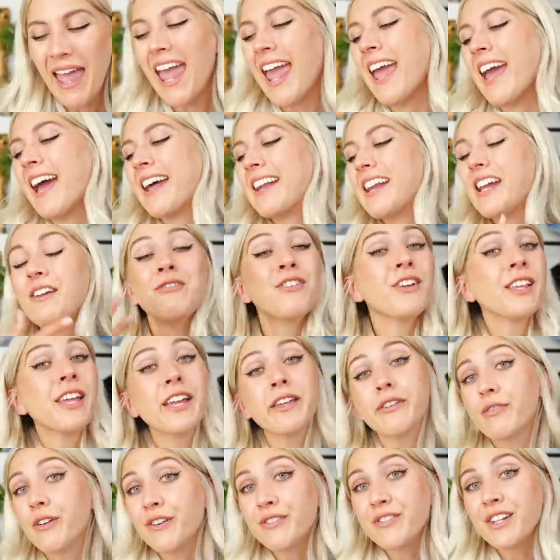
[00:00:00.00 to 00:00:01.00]
And if you
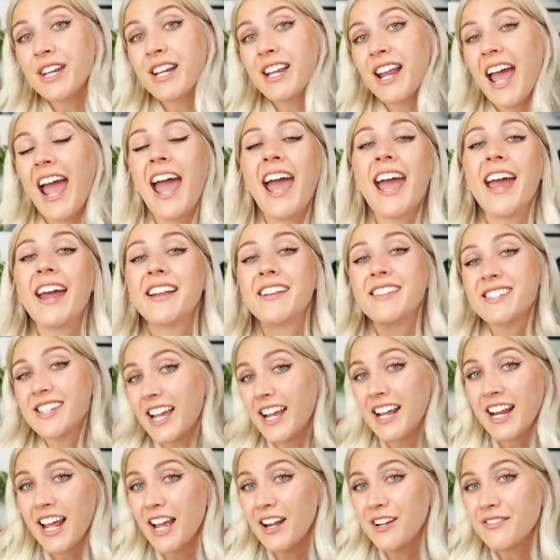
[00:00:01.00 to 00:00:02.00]
like thrifting and
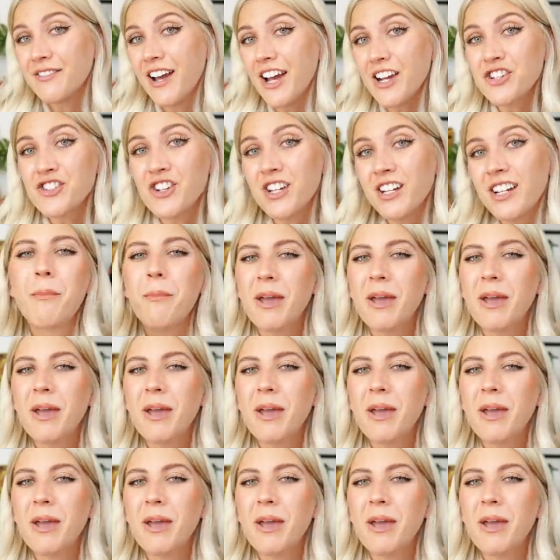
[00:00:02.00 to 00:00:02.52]
secondhand fashion,